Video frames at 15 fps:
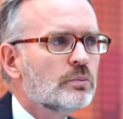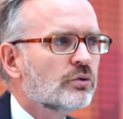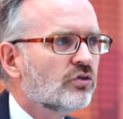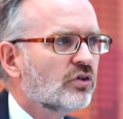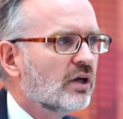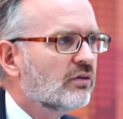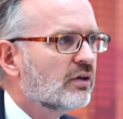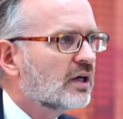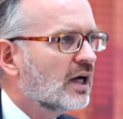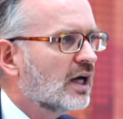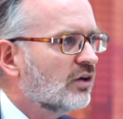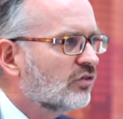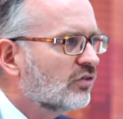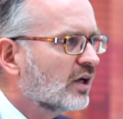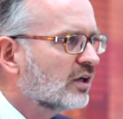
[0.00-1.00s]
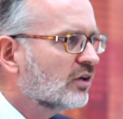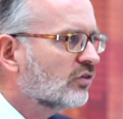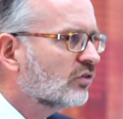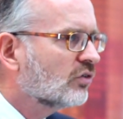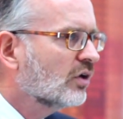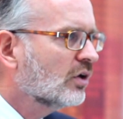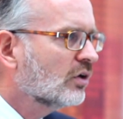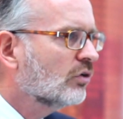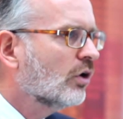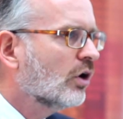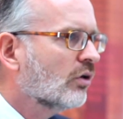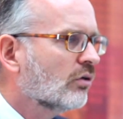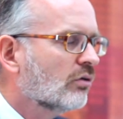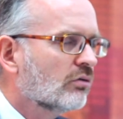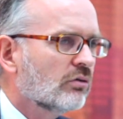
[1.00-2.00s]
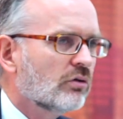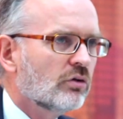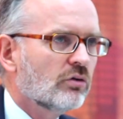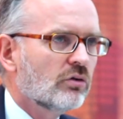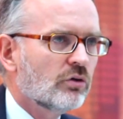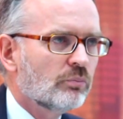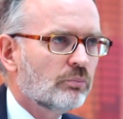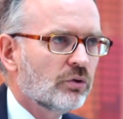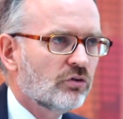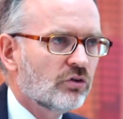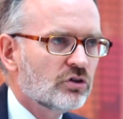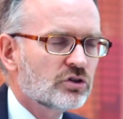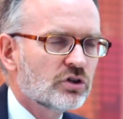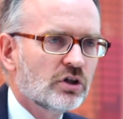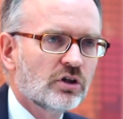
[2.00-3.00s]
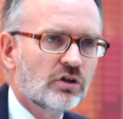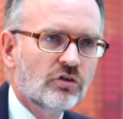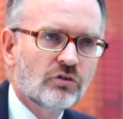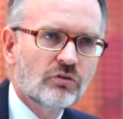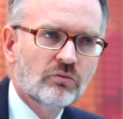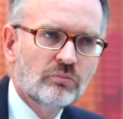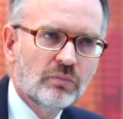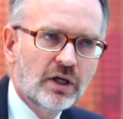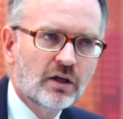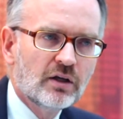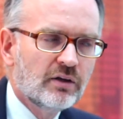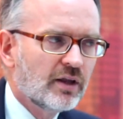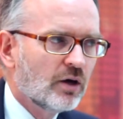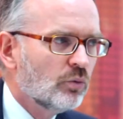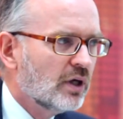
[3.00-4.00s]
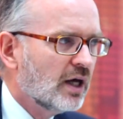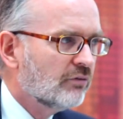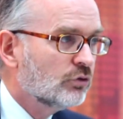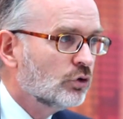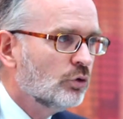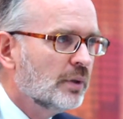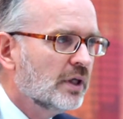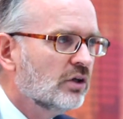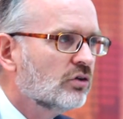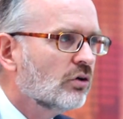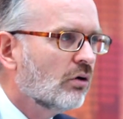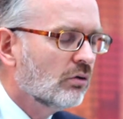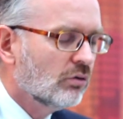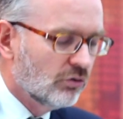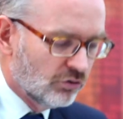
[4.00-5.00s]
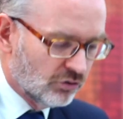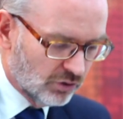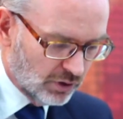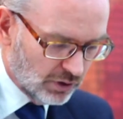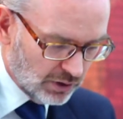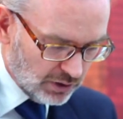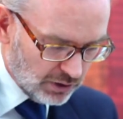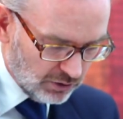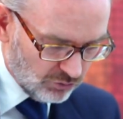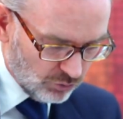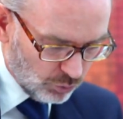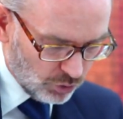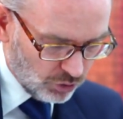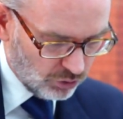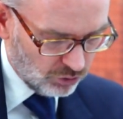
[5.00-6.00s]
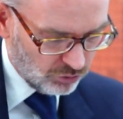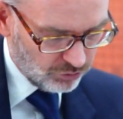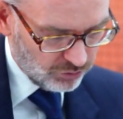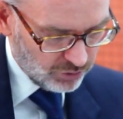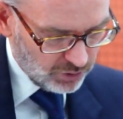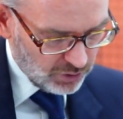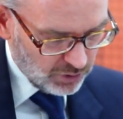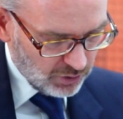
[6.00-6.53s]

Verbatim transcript: we present the case that it's not the, the position, it is merely that we have too many dollars in the world